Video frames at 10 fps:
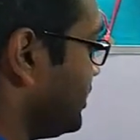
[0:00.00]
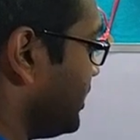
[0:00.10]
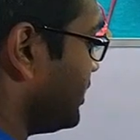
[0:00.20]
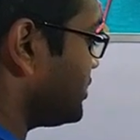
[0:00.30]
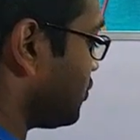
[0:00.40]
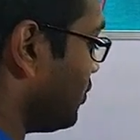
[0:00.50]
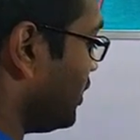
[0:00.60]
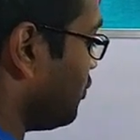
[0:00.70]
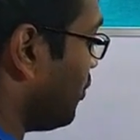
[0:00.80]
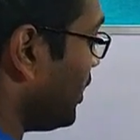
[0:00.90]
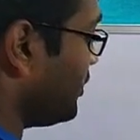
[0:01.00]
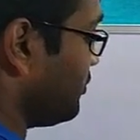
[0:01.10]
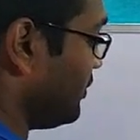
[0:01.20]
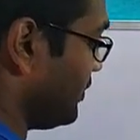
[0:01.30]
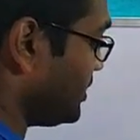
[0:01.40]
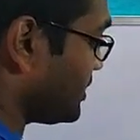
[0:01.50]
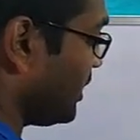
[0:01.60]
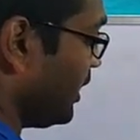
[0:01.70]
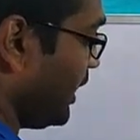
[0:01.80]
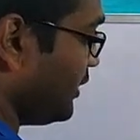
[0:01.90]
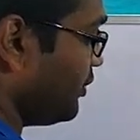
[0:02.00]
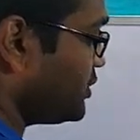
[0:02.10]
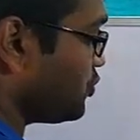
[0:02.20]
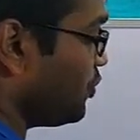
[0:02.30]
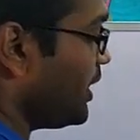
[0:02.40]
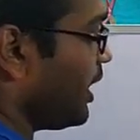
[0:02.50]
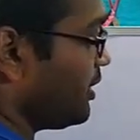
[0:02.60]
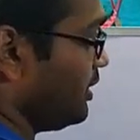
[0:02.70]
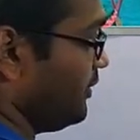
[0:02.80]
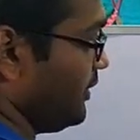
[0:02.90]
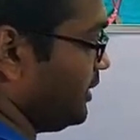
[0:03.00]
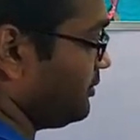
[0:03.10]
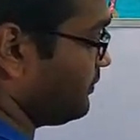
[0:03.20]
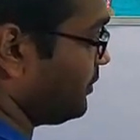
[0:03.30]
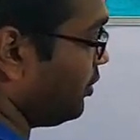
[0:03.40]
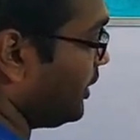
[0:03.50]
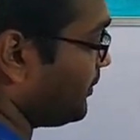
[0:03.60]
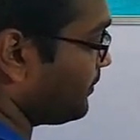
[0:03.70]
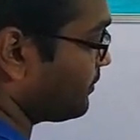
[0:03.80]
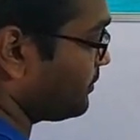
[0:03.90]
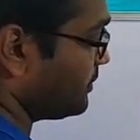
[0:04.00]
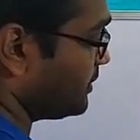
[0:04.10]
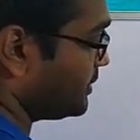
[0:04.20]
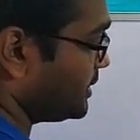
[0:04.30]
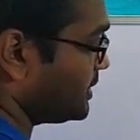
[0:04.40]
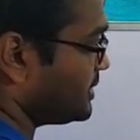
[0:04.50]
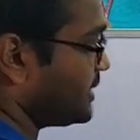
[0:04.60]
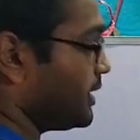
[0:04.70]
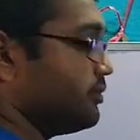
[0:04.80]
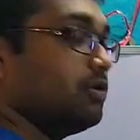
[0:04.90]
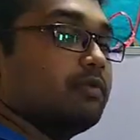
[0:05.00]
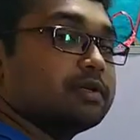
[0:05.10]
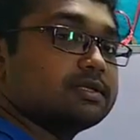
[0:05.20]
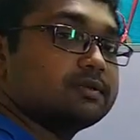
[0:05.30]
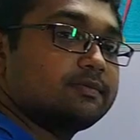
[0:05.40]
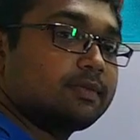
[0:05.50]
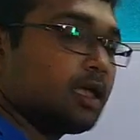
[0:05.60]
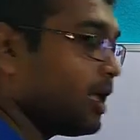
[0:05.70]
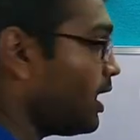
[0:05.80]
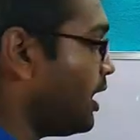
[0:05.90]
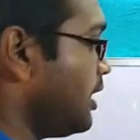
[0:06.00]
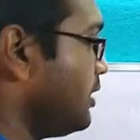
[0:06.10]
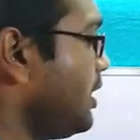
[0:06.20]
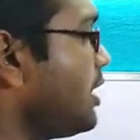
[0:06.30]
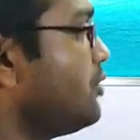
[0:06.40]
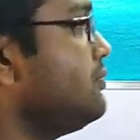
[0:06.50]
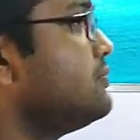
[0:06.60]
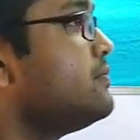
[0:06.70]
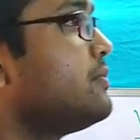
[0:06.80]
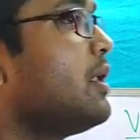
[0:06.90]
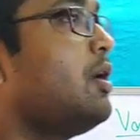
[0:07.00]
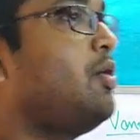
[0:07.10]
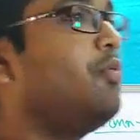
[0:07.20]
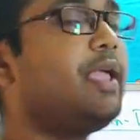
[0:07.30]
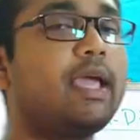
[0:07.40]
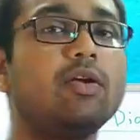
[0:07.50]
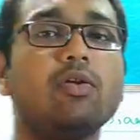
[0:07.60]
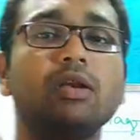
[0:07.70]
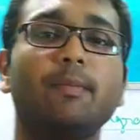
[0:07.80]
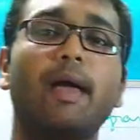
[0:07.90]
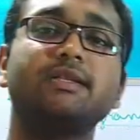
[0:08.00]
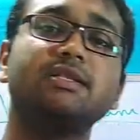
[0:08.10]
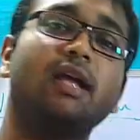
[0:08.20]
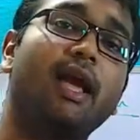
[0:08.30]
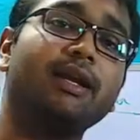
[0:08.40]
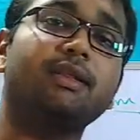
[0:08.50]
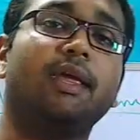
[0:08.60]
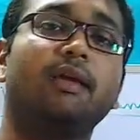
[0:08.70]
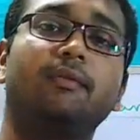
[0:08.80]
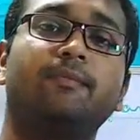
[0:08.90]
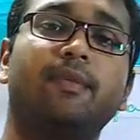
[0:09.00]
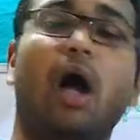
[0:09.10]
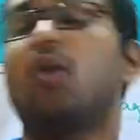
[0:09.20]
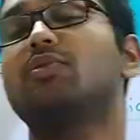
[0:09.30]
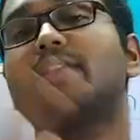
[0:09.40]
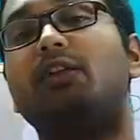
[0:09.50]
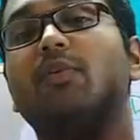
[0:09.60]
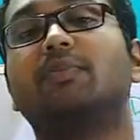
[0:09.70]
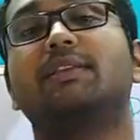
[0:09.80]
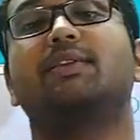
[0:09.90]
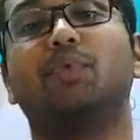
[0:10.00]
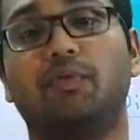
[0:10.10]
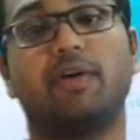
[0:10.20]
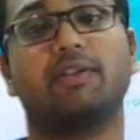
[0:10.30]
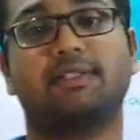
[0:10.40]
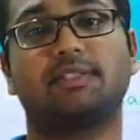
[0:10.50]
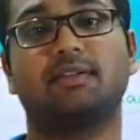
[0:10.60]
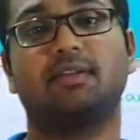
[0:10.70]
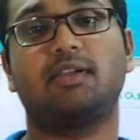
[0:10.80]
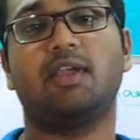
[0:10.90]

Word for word: that there is only one universe in which we are living. Okay, this is that universe. Now, we cannot imagine anything outside of this universe.